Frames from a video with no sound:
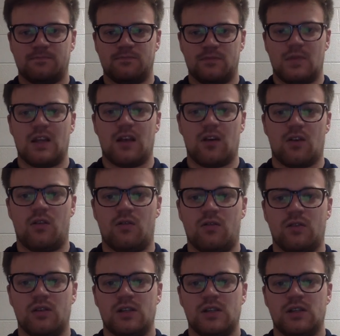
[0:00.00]

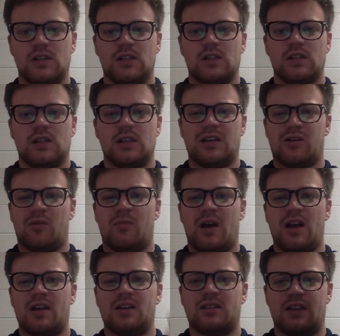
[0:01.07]

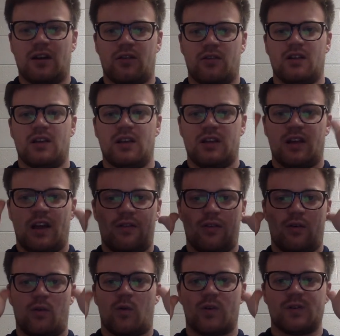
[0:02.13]
narrow-minded, narrowed in. I have
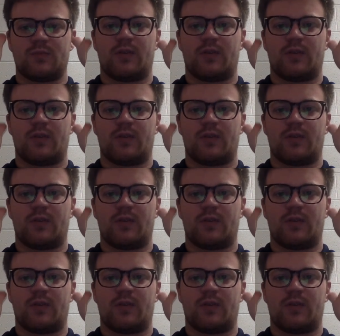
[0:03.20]
the horse